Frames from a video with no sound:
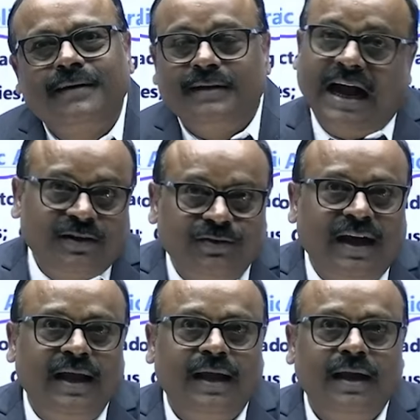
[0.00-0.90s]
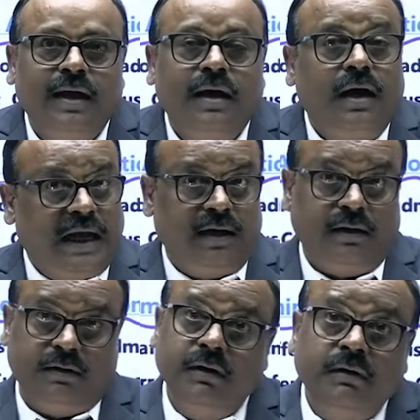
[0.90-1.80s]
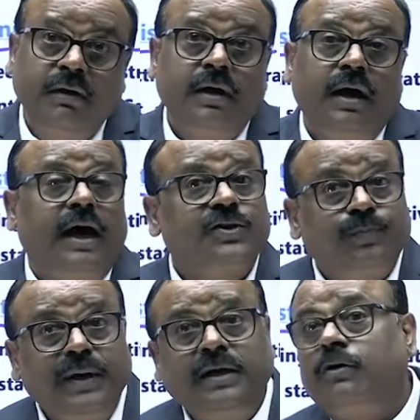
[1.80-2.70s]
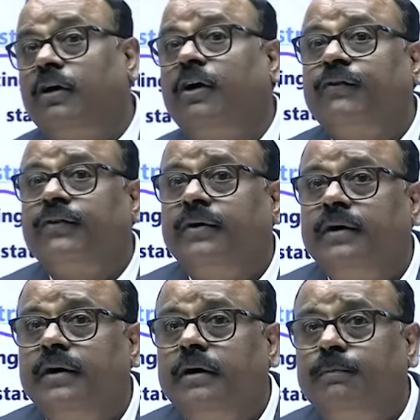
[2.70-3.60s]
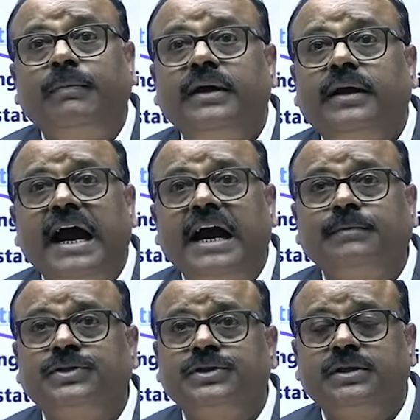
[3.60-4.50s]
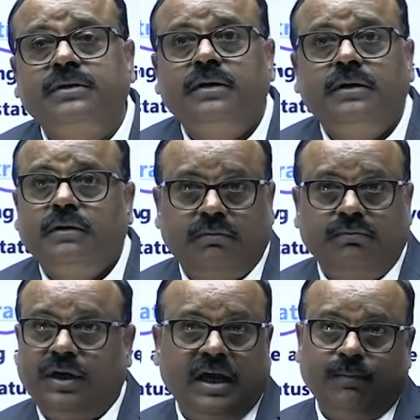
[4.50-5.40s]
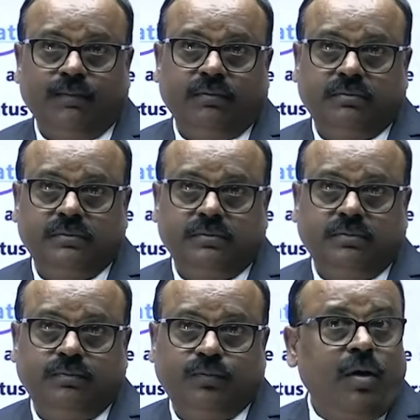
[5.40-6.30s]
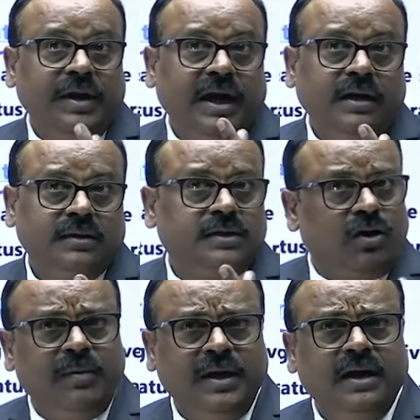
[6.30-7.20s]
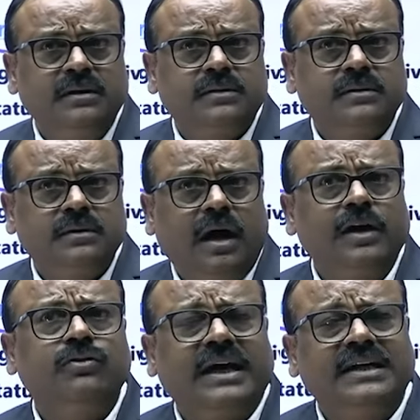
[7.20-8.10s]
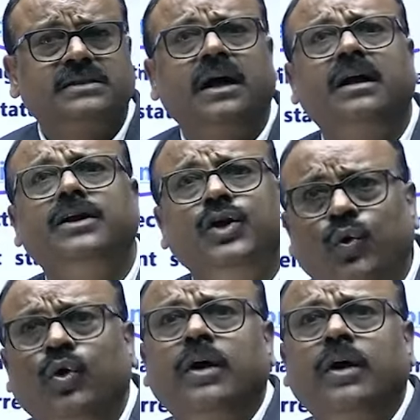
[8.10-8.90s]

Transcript: That's why another aspect of public administration became prominent, dominant, or you can say a new